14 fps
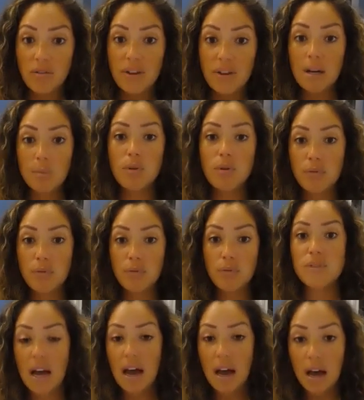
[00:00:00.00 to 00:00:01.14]
available
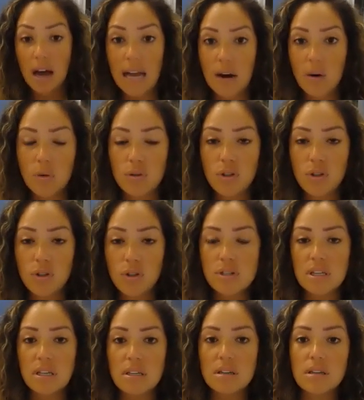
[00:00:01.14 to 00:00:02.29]
to allow you
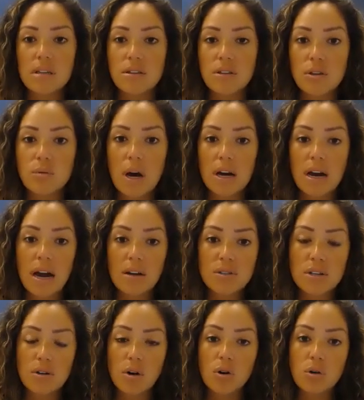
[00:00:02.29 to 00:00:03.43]
to eat you out of
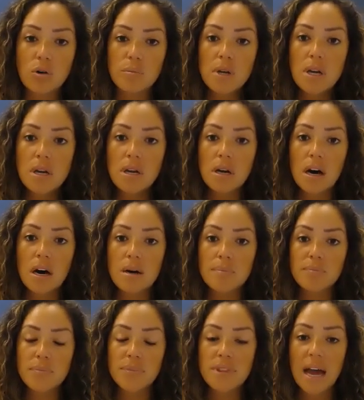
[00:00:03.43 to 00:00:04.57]
house and home,
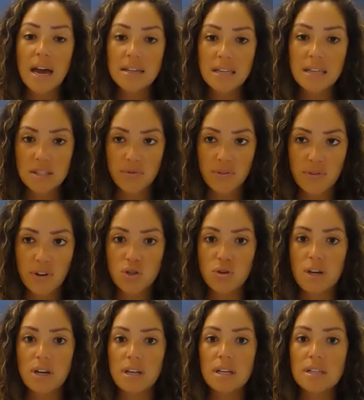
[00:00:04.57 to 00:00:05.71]
that gets
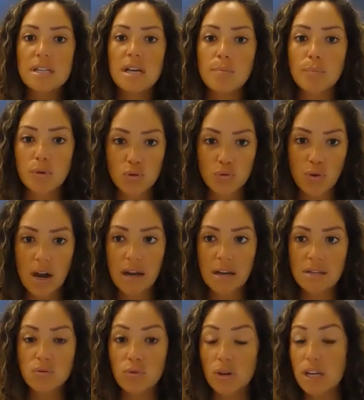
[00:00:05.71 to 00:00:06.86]
frustrating and tempers
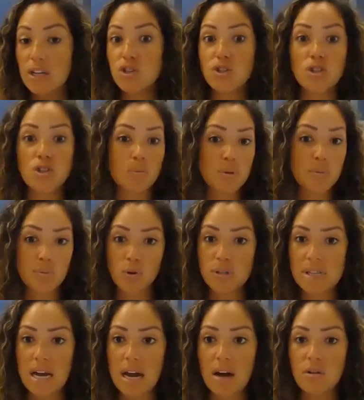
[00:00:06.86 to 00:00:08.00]
rise. Relationships
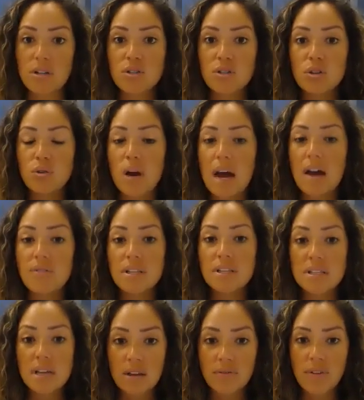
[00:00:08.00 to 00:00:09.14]
broke down. And so you have
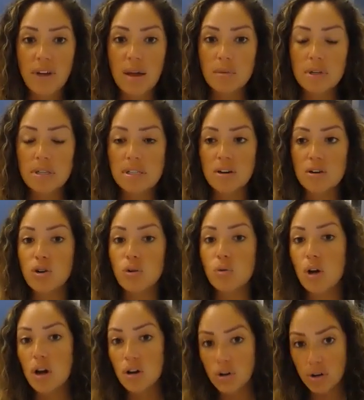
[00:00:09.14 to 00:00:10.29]
intact families that are no
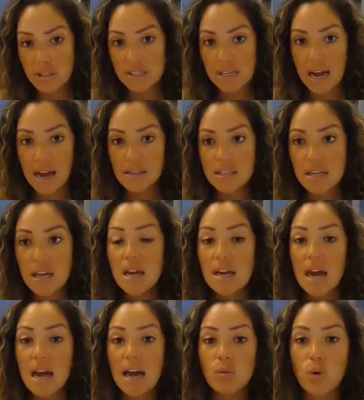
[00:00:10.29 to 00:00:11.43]
longer intact.
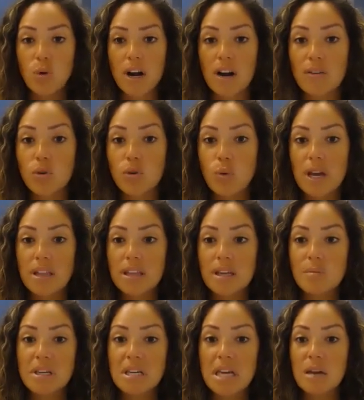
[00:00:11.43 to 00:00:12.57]
And whatever way they
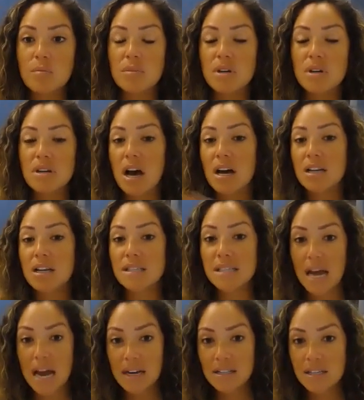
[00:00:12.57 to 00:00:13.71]
became not
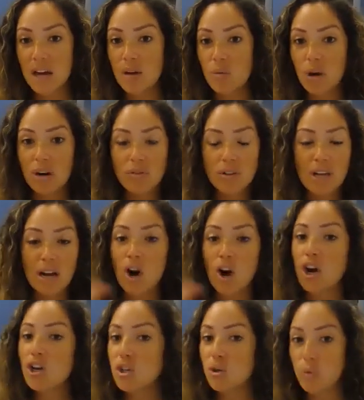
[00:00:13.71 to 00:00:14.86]
intact and whatever that
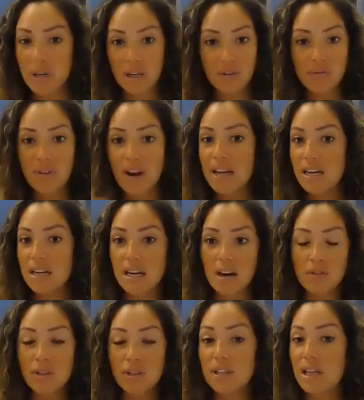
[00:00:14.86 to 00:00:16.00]
arguing and fighting and
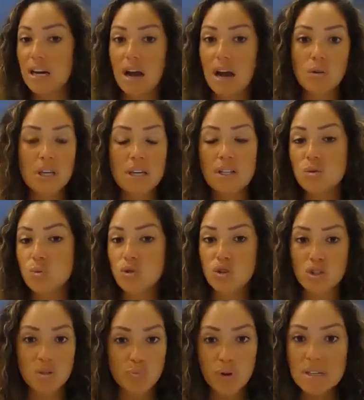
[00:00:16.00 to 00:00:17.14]
everything that now kids were
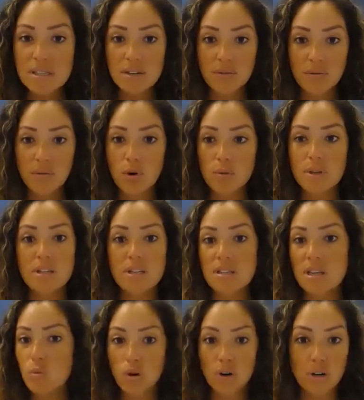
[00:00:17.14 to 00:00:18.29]
just present for because
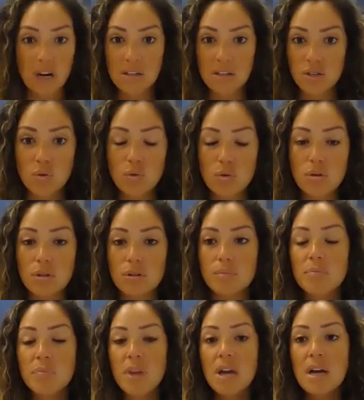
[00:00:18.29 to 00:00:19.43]
they weren't at school
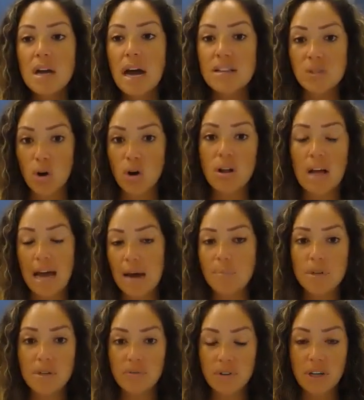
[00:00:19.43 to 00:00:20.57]
has all
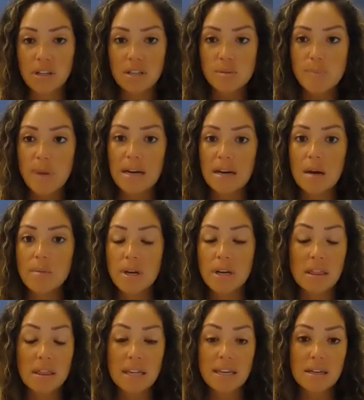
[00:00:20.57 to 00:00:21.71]
happened via this pandemic. I
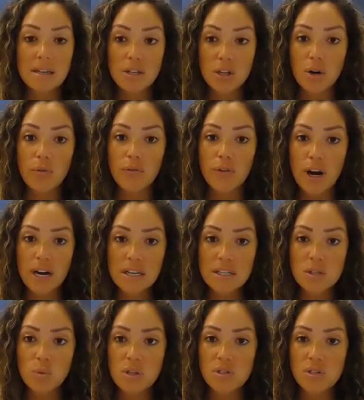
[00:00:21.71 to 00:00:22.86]
think, for us,
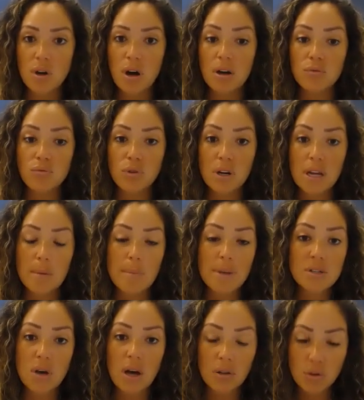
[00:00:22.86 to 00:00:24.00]
we saw really a
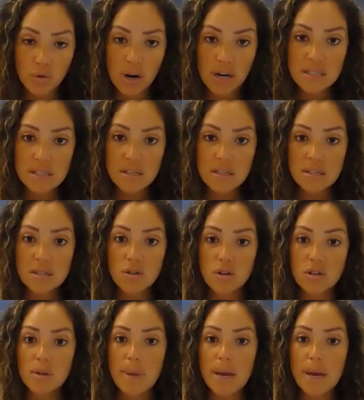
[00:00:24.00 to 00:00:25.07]
mental health crisis during the